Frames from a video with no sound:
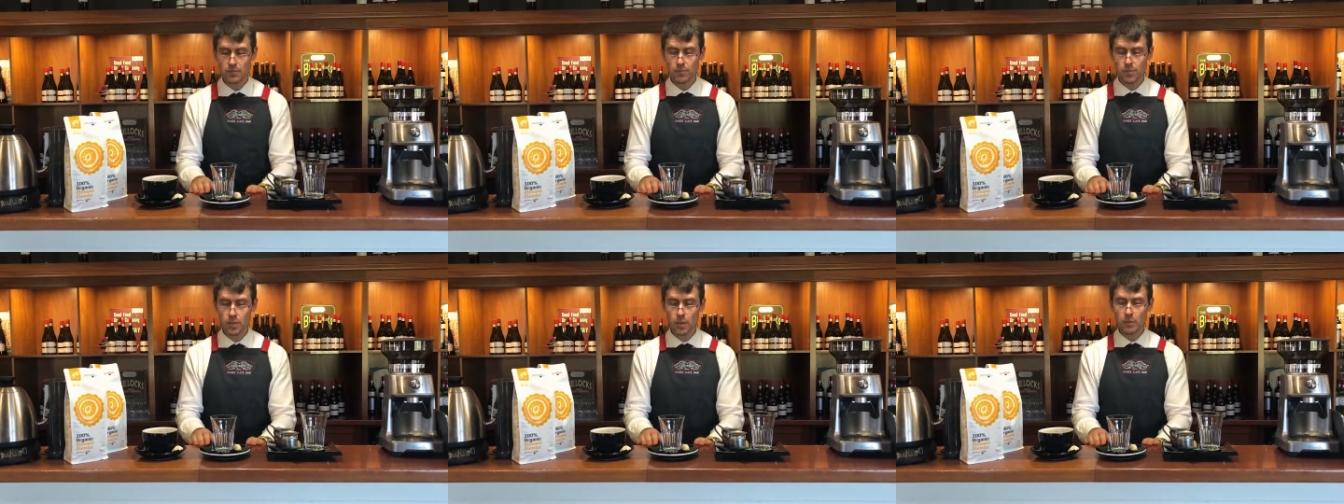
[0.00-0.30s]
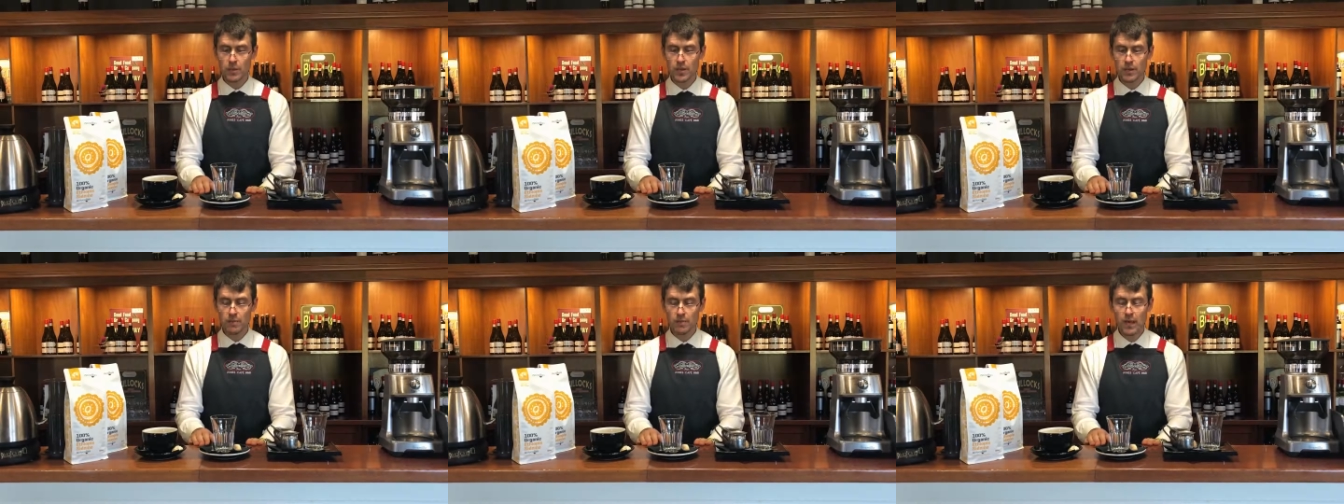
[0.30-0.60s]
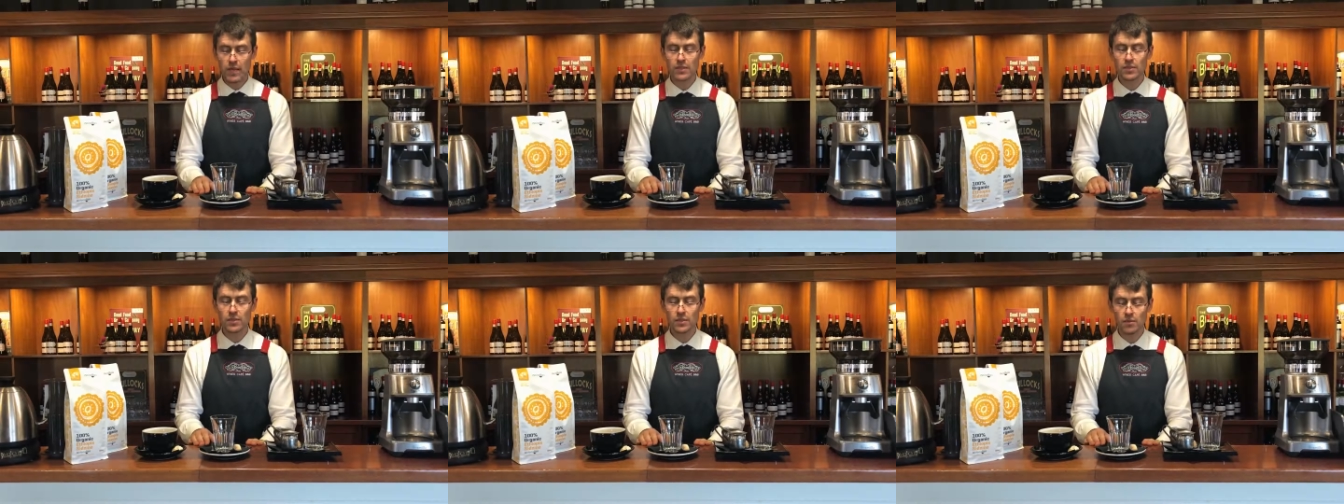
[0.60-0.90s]
probably
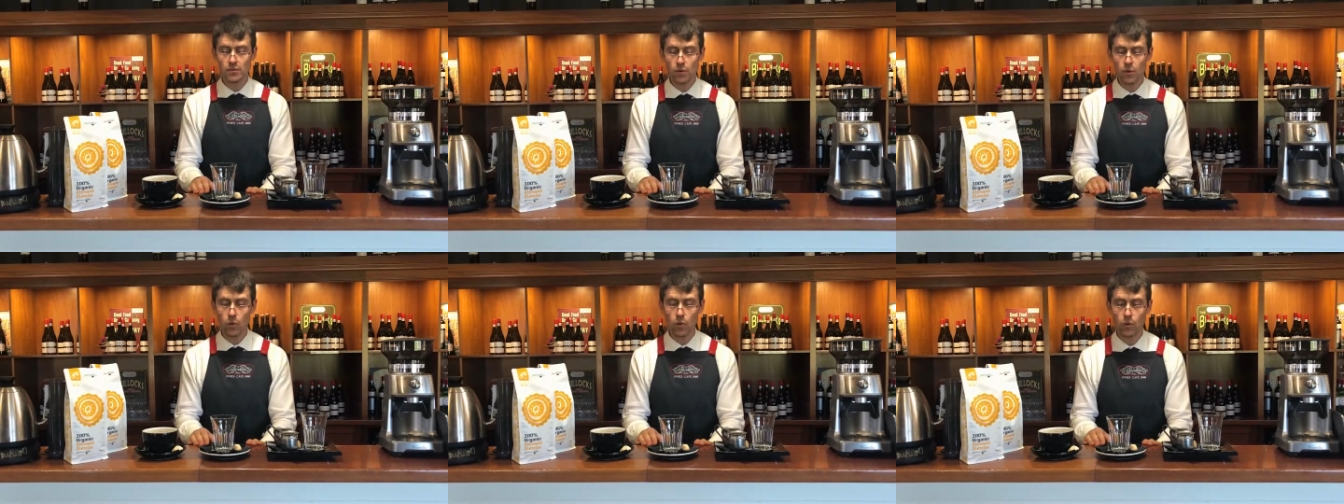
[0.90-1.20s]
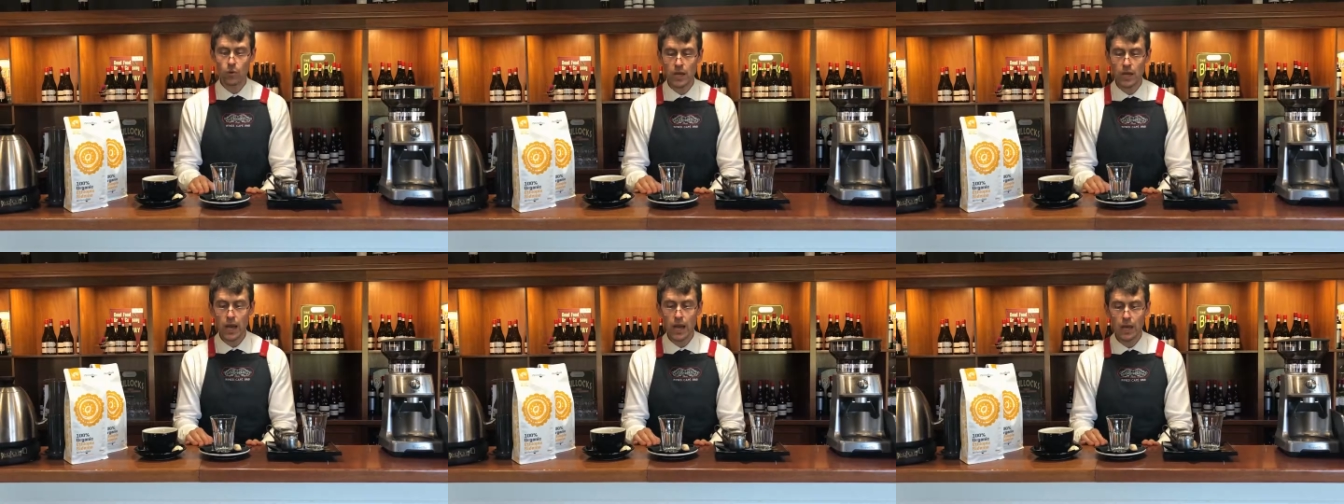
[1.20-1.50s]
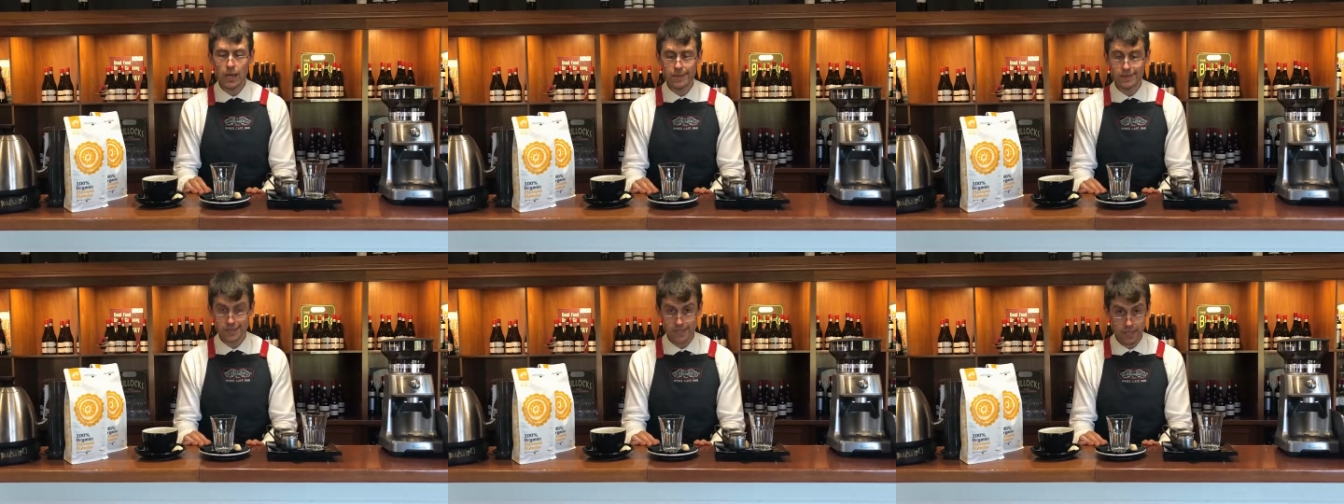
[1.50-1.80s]
most known
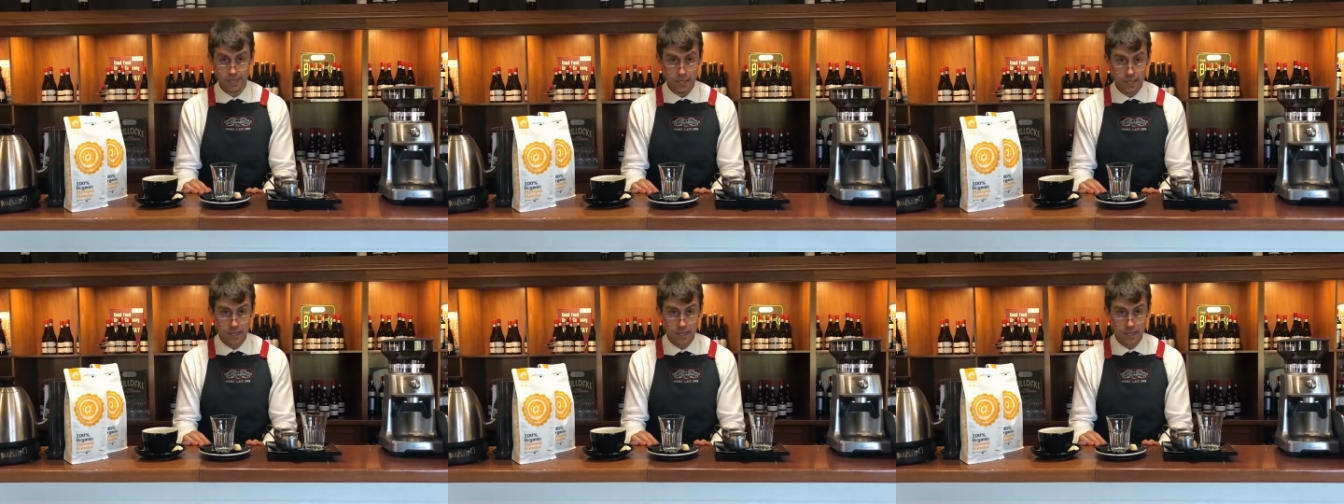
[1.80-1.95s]
as